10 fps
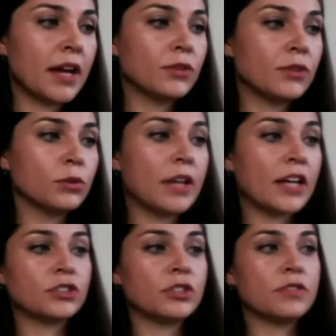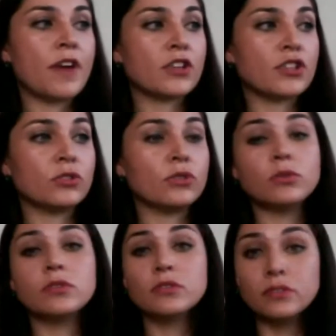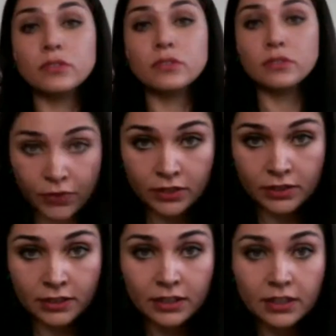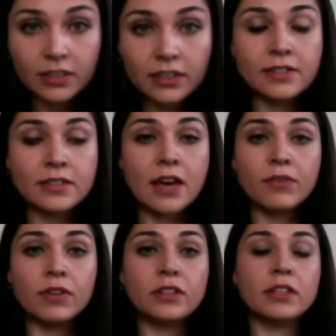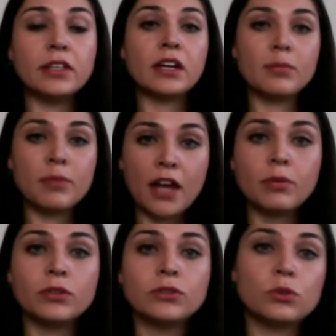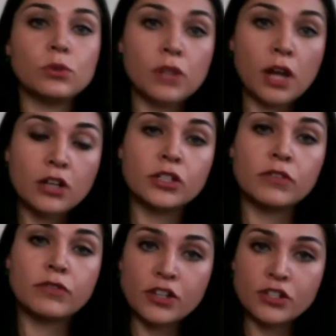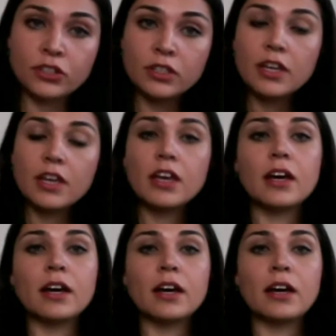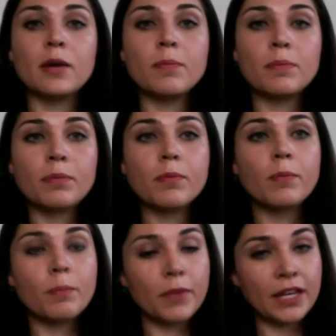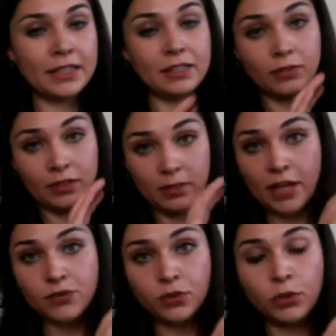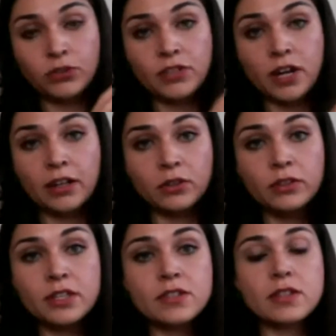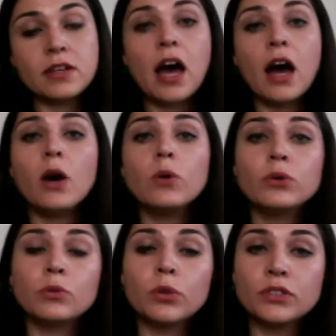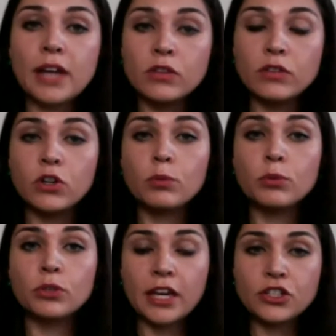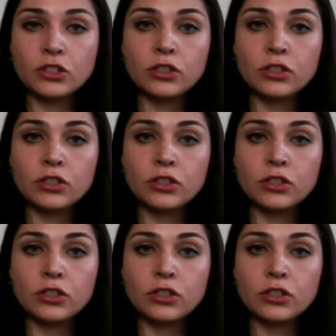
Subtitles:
to luxury fashion too? Definitely. It's definitely applicable to luxury fashion. It depends from your target audience, what kind of a communication